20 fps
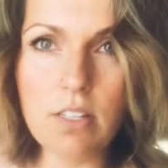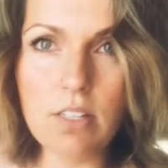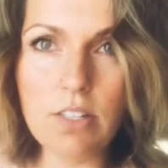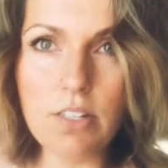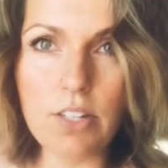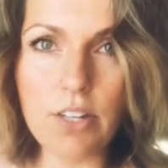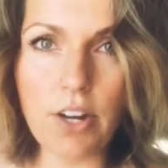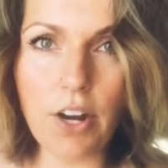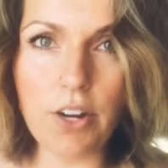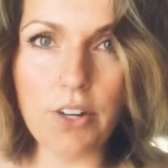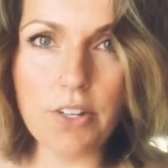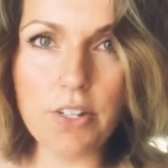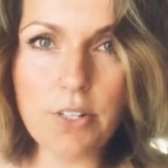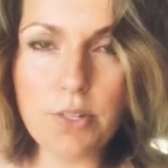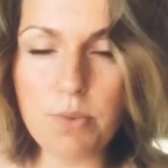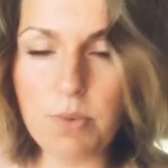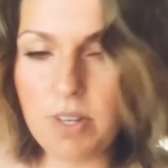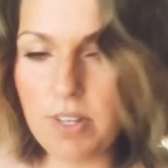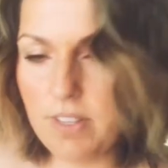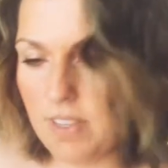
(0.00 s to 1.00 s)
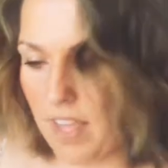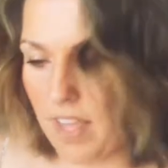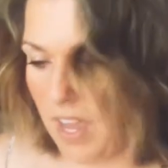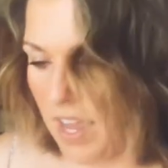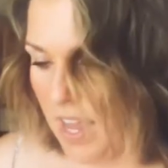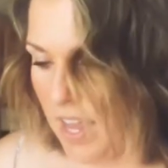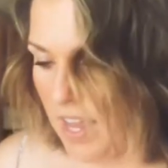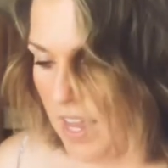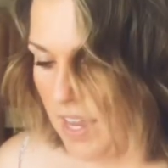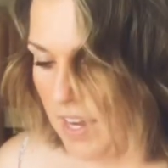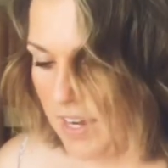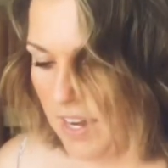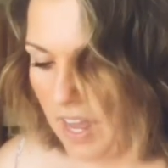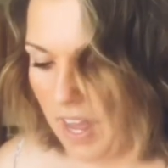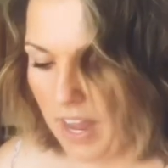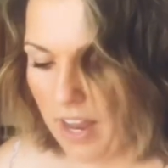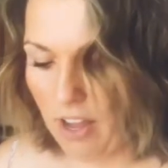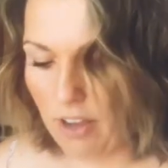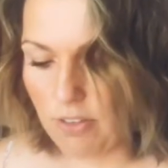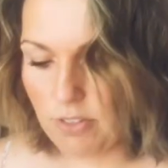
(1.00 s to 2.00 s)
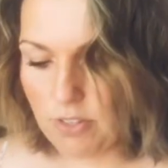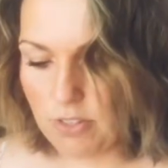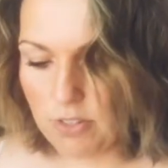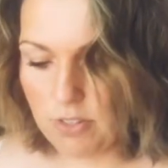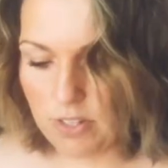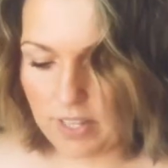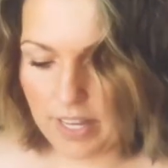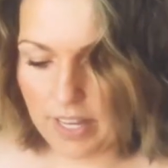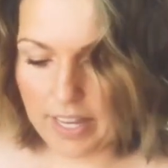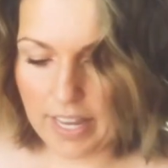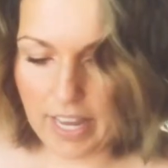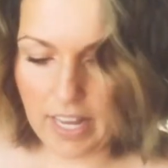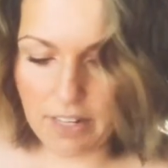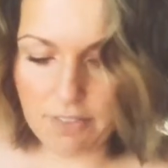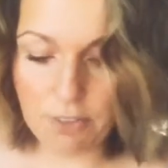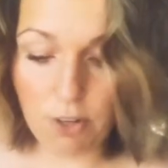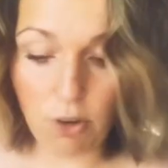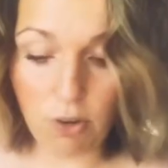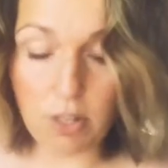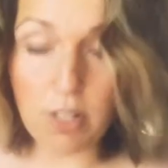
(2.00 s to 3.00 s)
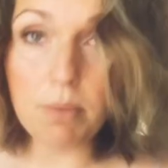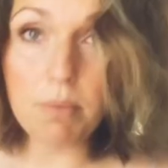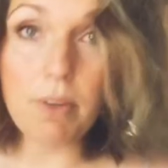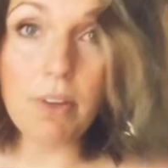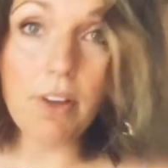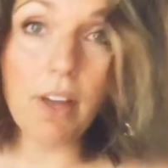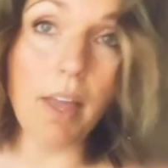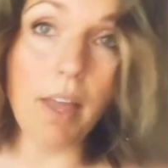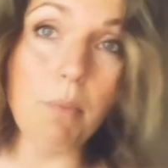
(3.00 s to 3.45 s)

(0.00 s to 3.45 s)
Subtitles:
to garnish with, and I also took a can of coconut milk